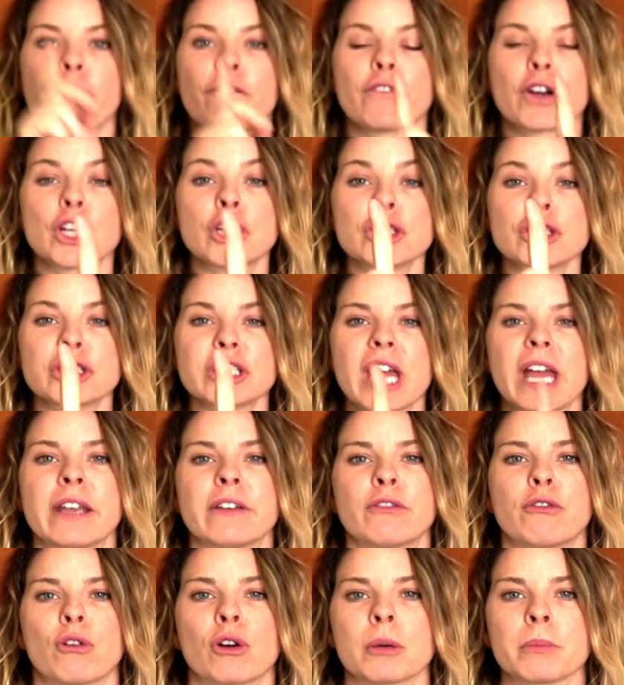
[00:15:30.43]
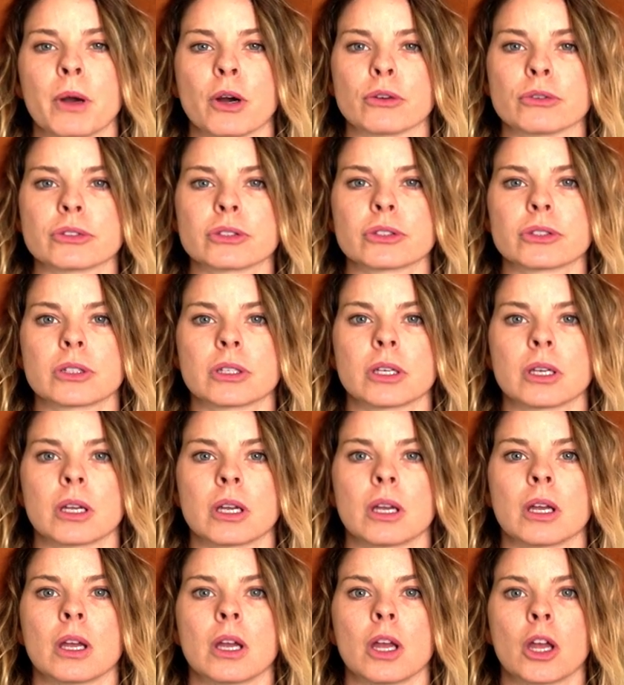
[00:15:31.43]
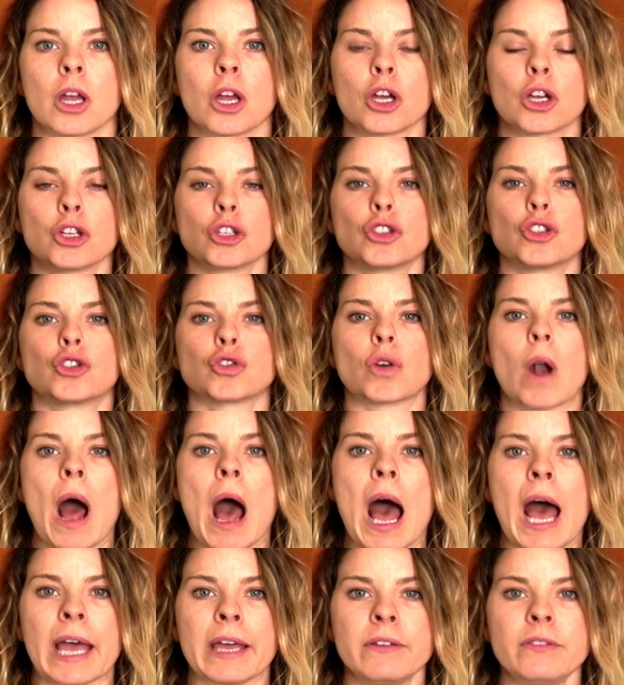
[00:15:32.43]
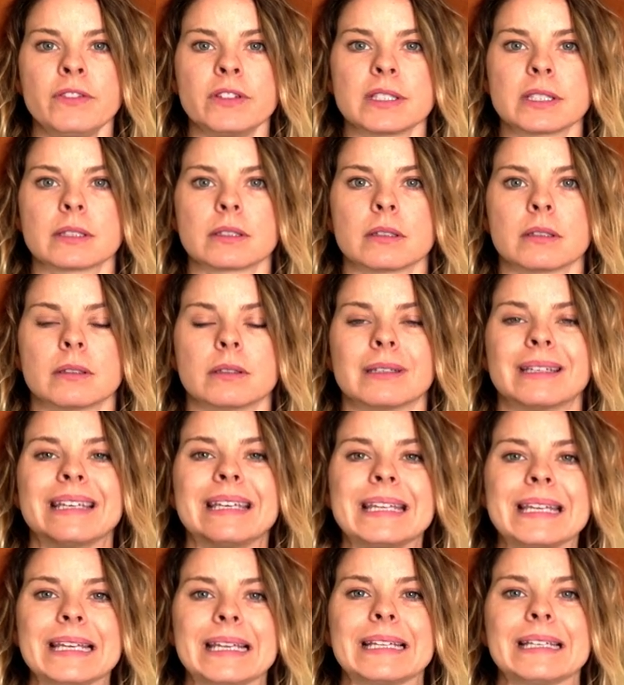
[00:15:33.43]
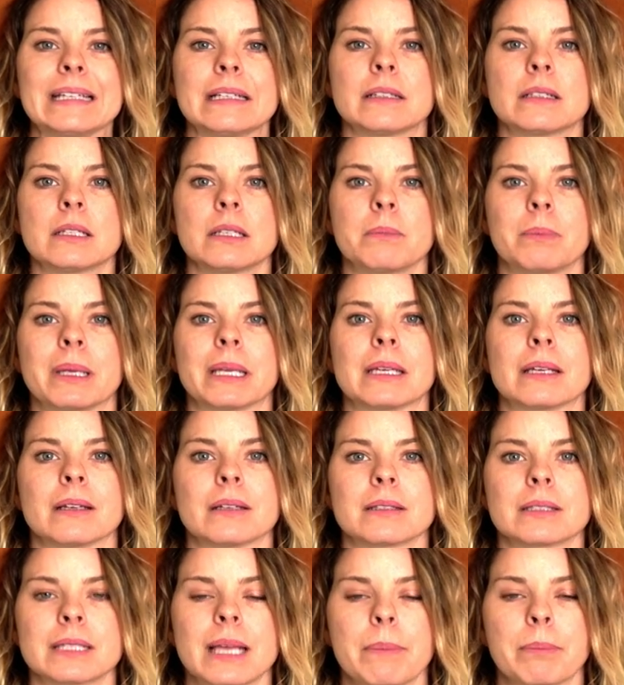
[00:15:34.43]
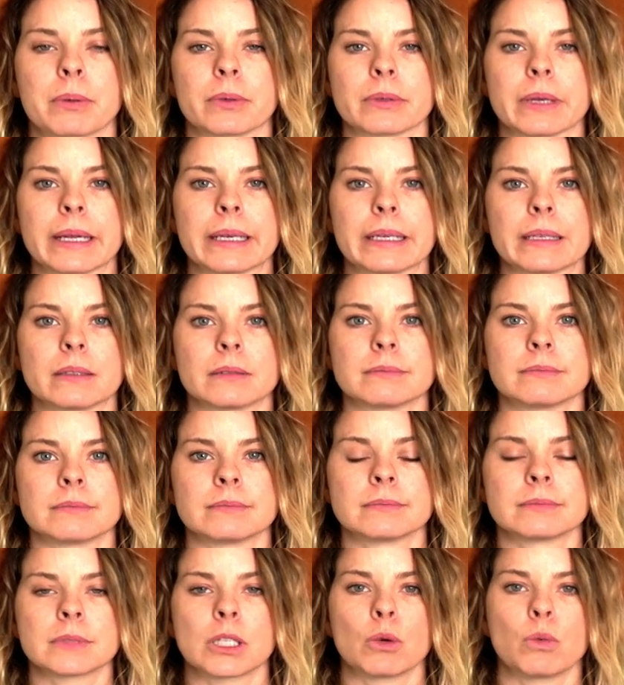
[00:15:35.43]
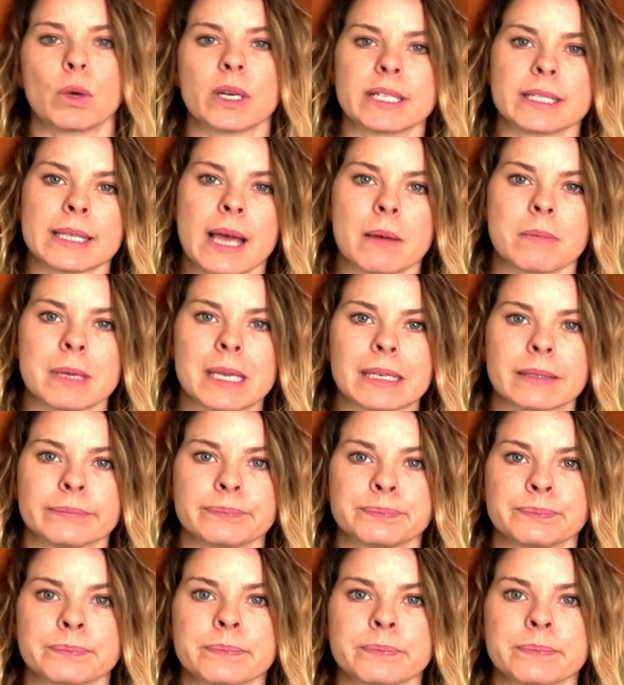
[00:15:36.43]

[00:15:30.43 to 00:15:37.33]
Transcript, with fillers: First and foremost, drives need to be separated. What does that mean?